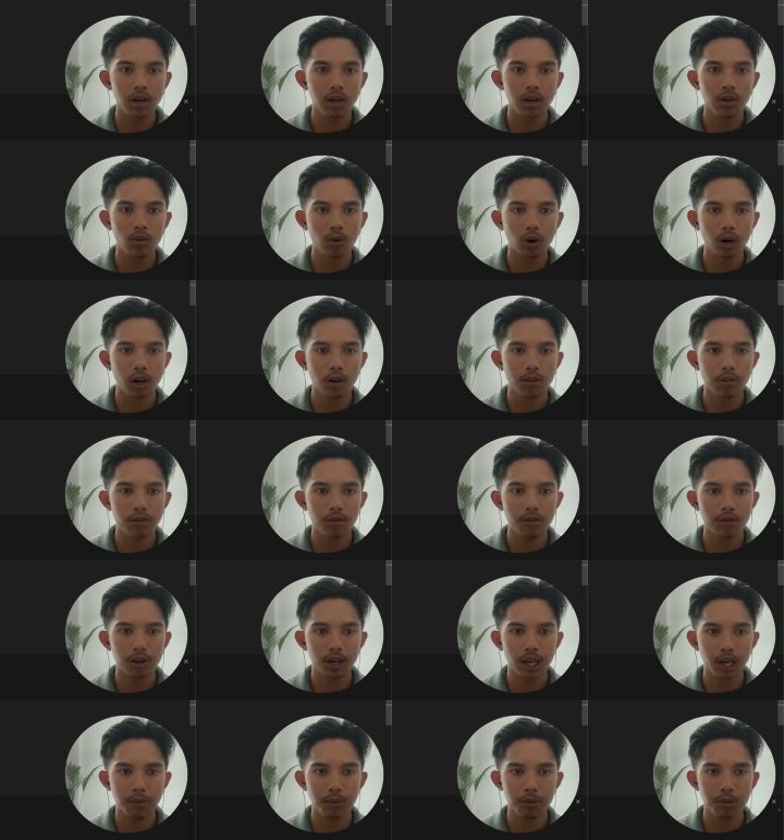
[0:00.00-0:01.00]
where I've
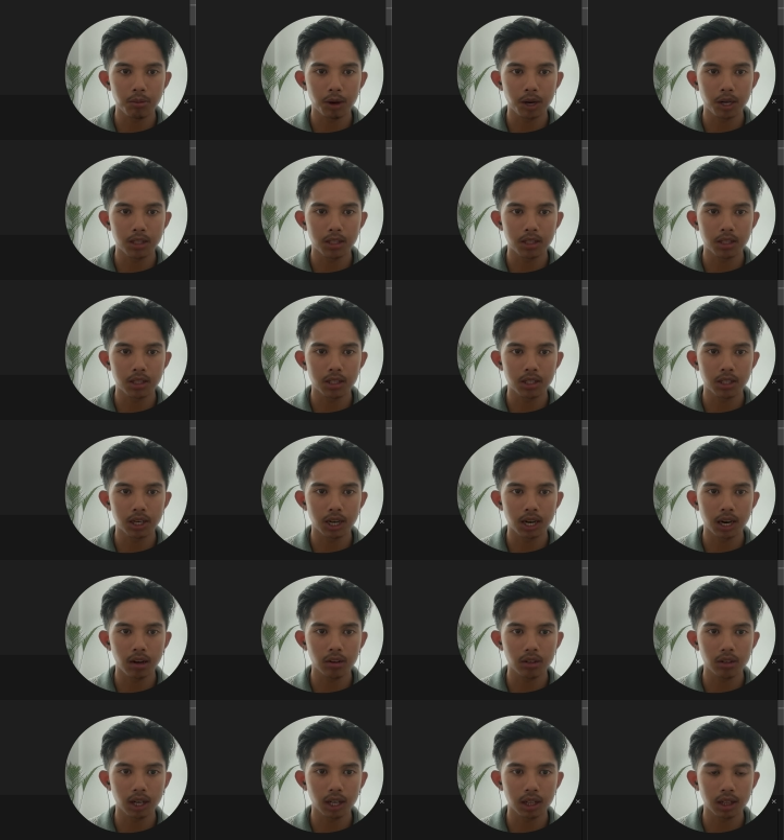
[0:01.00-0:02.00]
named my assistant
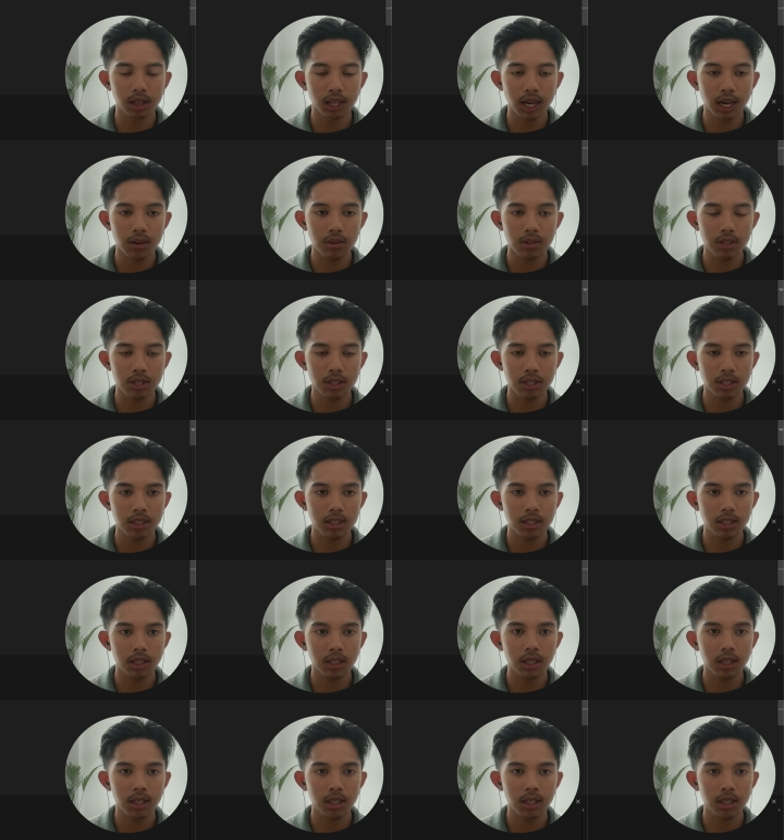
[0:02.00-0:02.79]
HAL 9000